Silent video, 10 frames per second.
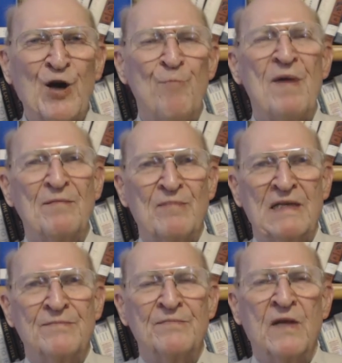
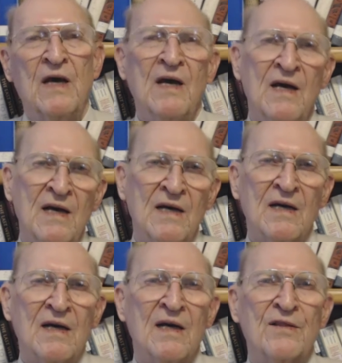commitment.
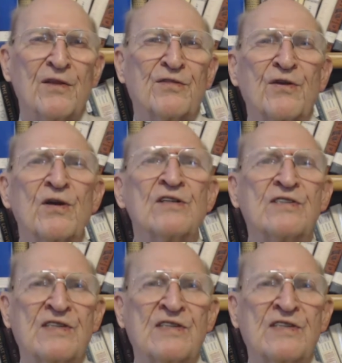The third